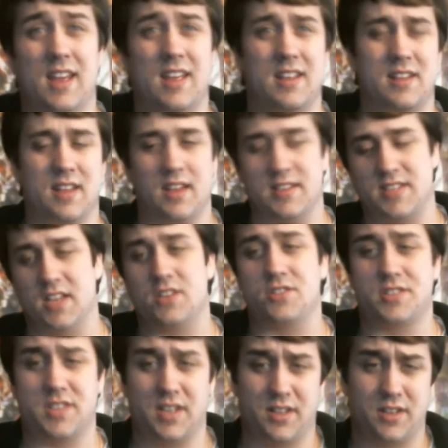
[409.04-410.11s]
It's
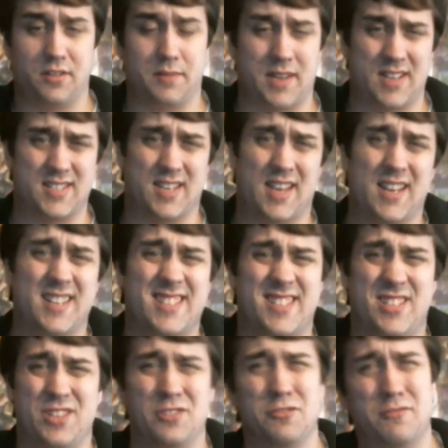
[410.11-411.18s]
interesting, though, because the kids
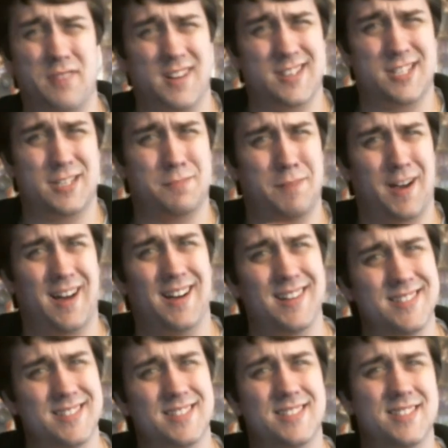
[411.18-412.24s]
do
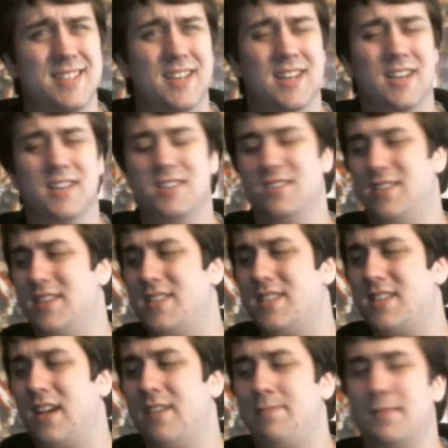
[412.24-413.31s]
respond to this
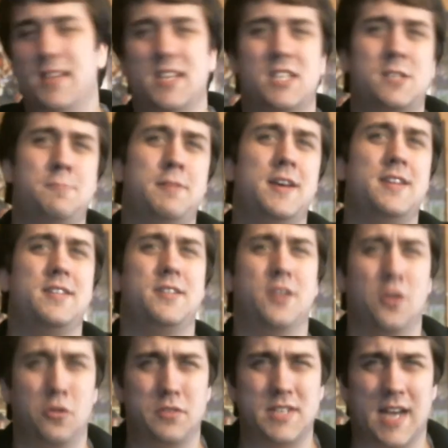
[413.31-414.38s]
stuff, but they spend
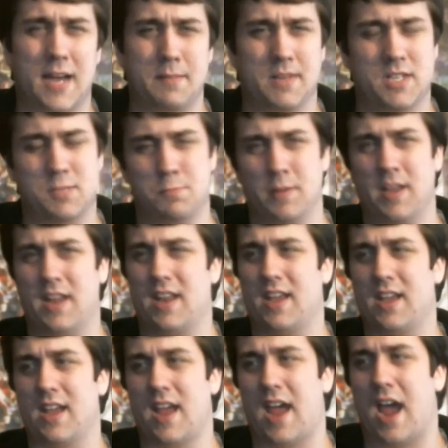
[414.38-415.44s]
no time
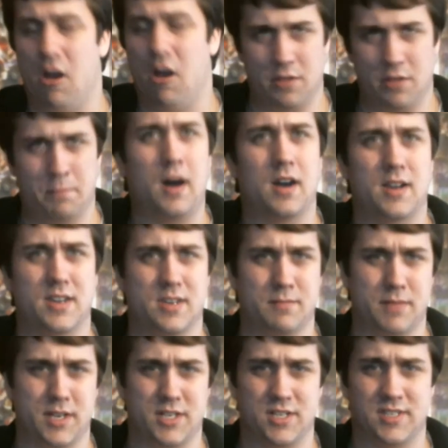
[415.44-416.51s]
explaining how the pocket
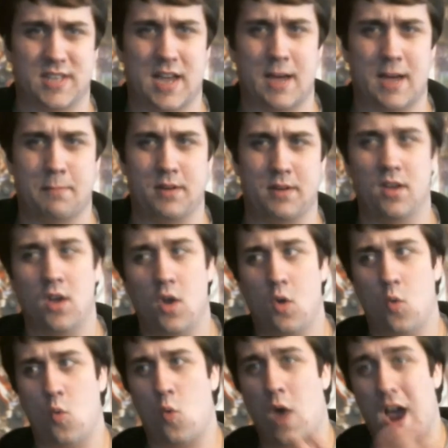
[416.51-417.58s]
dimensions happen,
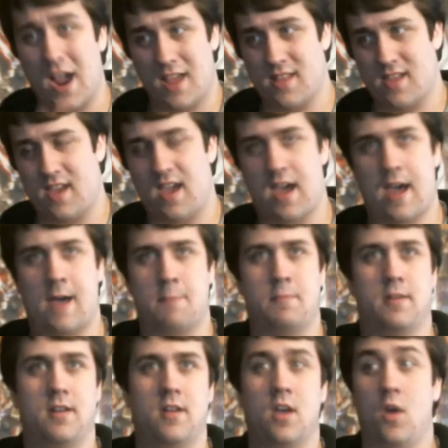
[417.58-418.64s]
why they
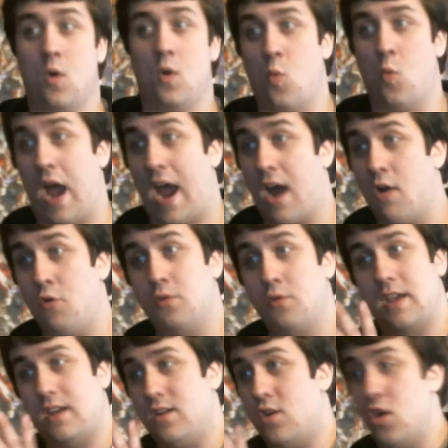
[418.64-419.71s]
happen, how
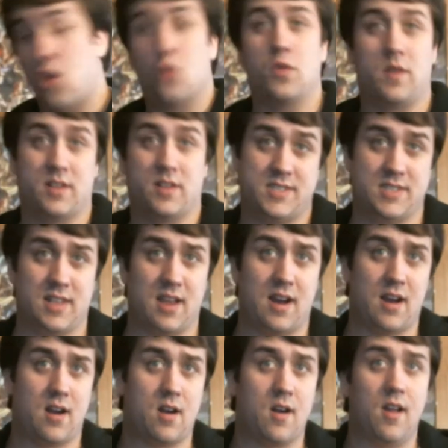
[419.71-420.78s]
they know that it's
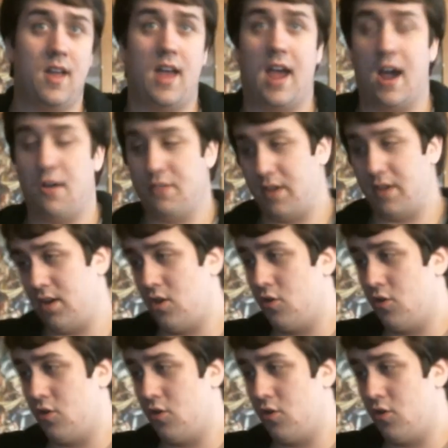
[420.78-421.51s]
there, how they know to